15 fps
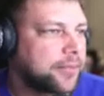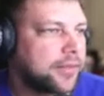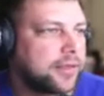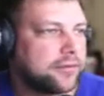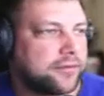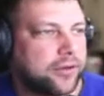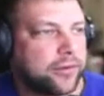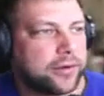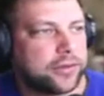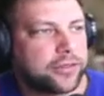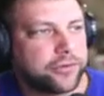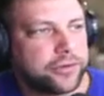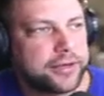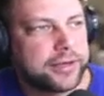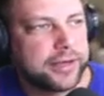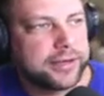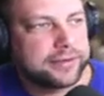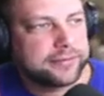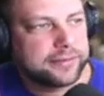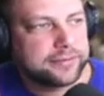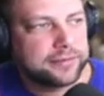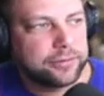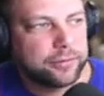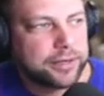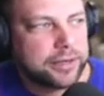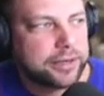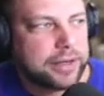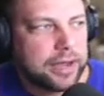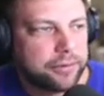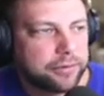So at $39.61
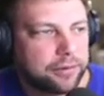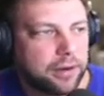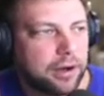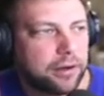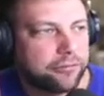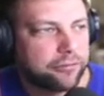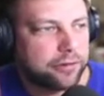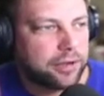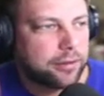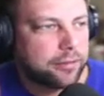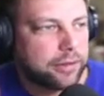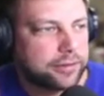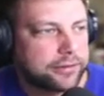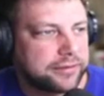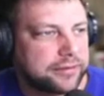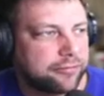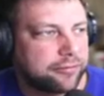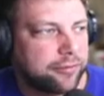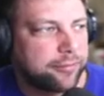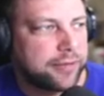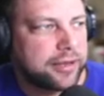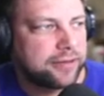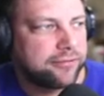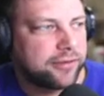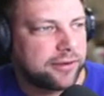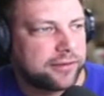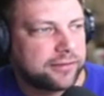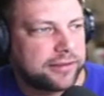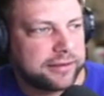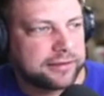an hour, offering them all these different
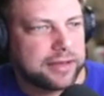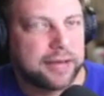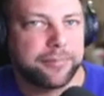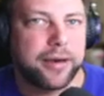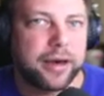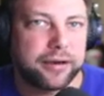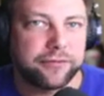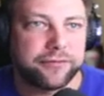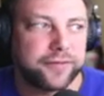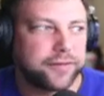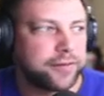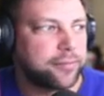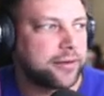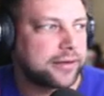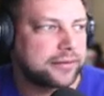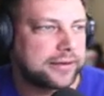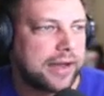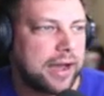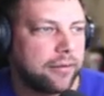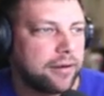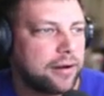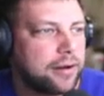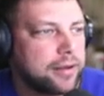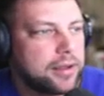benefits, they top out at $50 an hour.